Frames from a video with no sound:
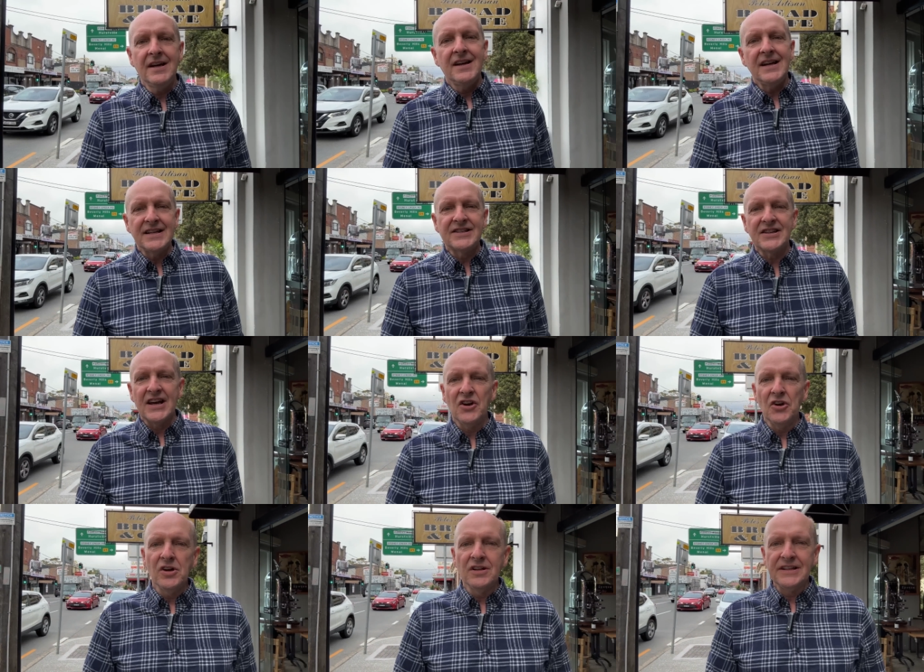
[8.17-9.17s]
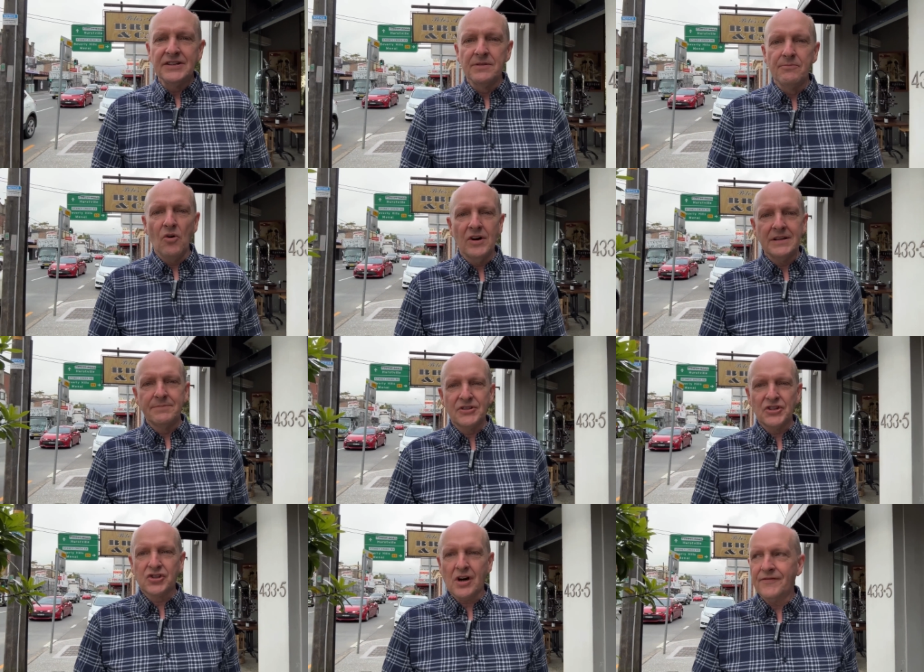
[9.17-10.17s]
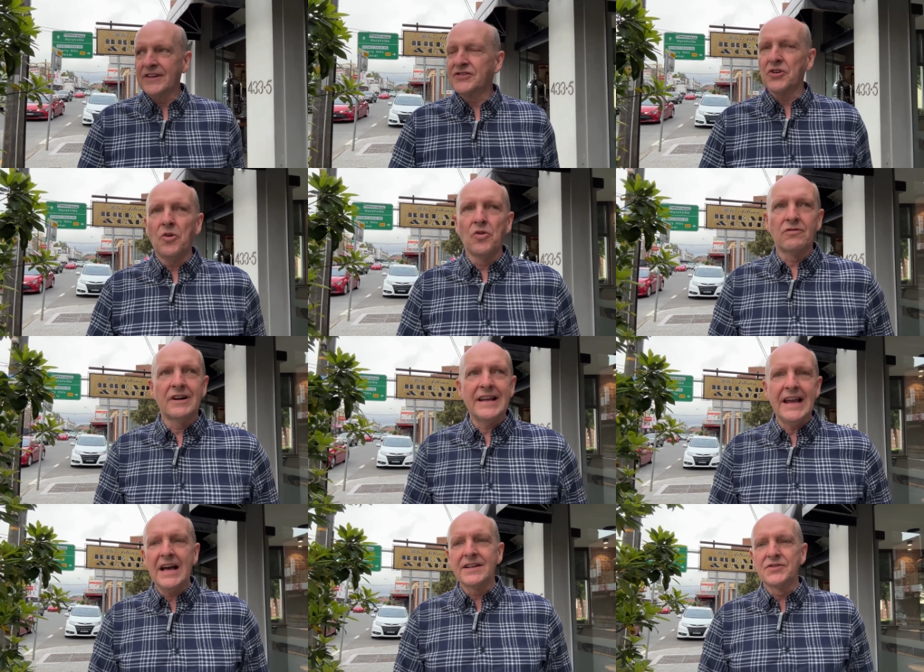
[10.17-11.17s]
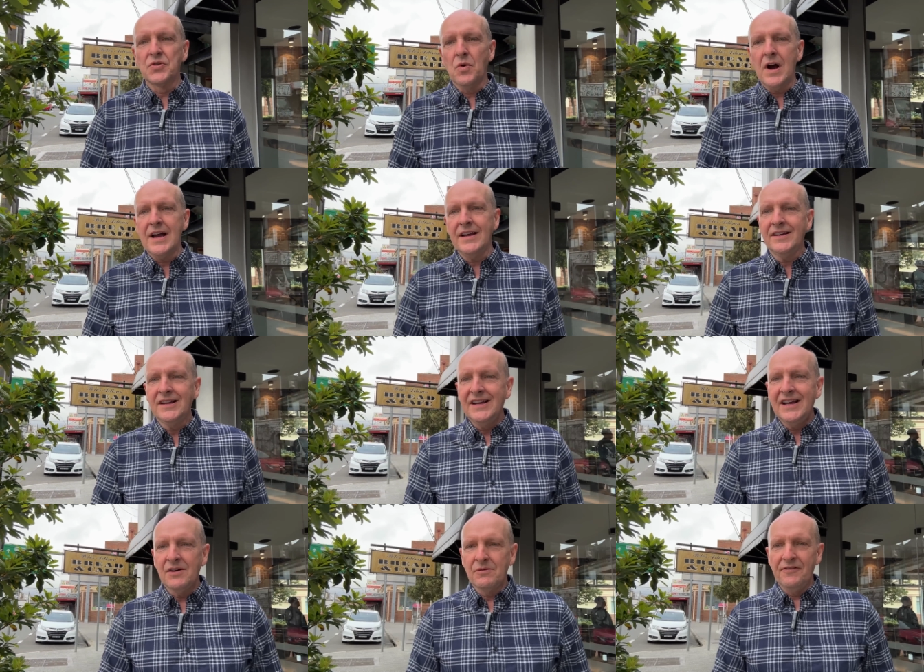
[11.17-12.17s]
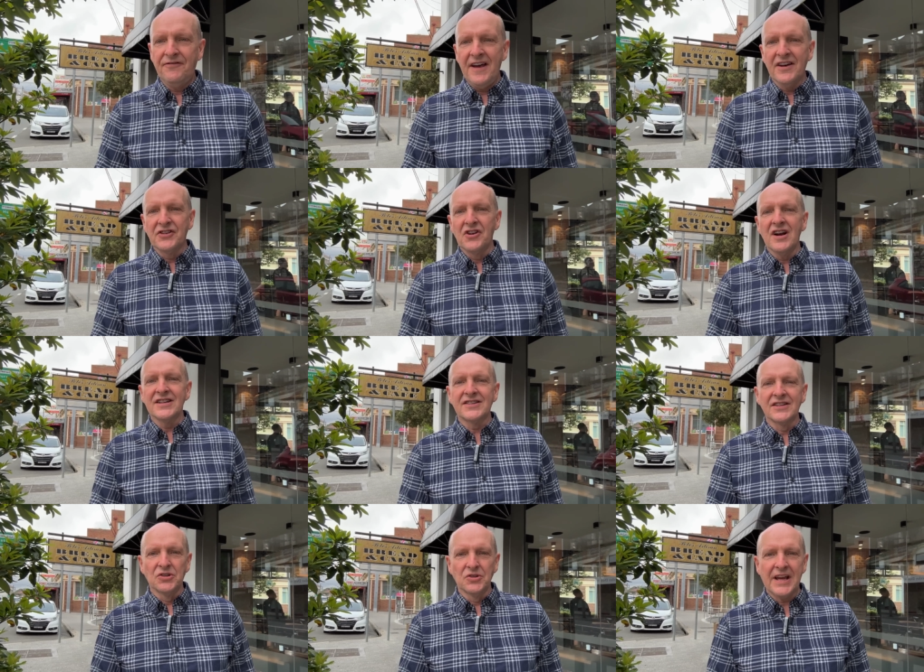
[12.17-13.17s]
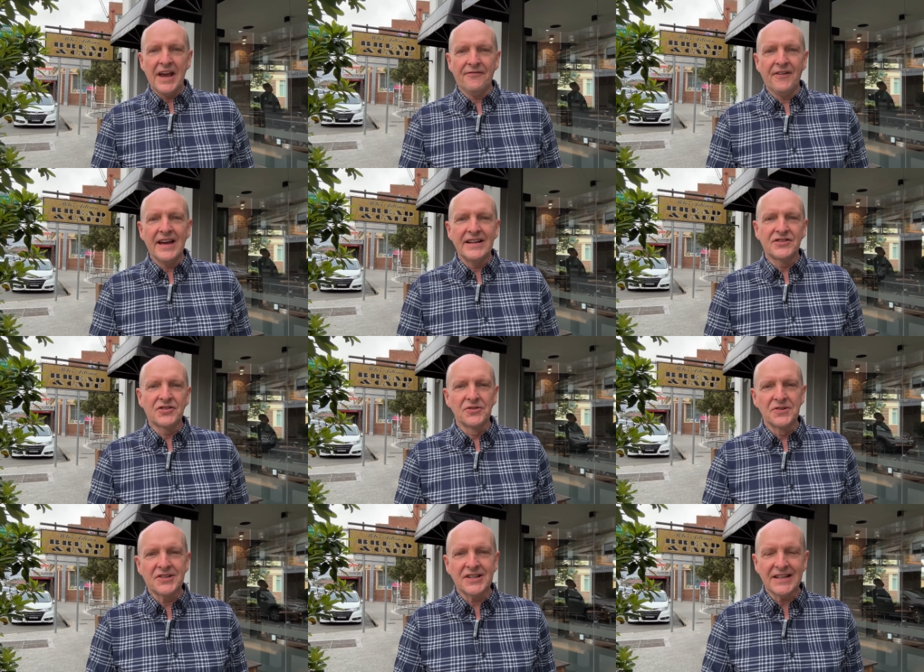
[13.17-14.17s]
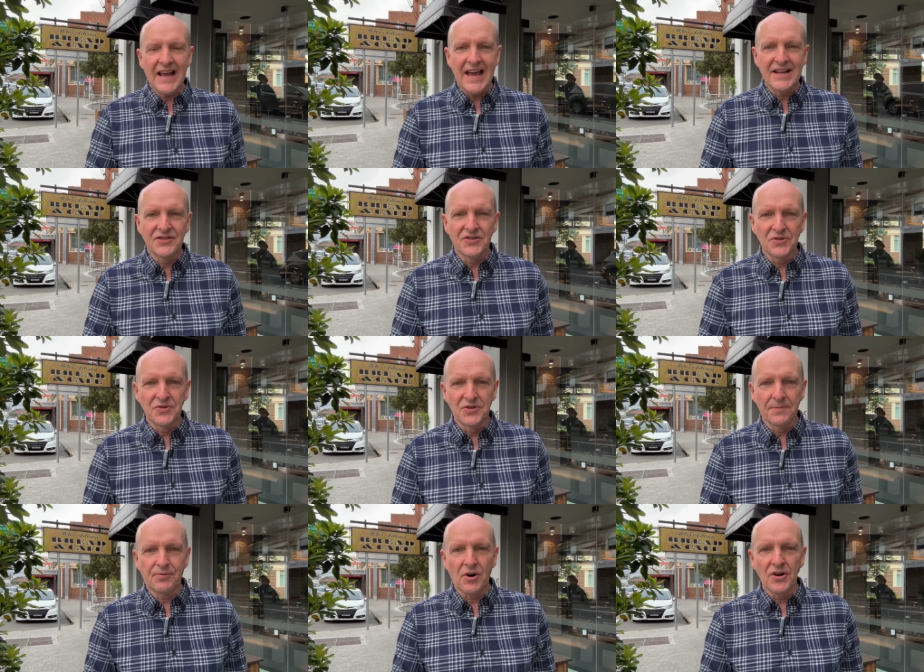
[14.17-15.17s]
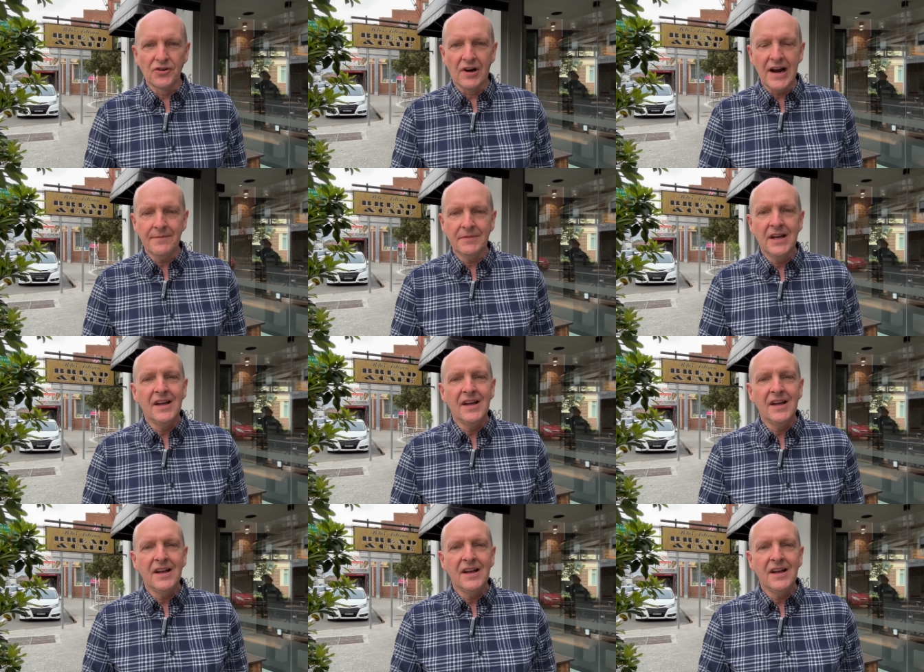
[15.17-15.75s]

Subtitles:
It's early in the morning but the traffic's already underway and we've found a nice little cafe to sit and do the program.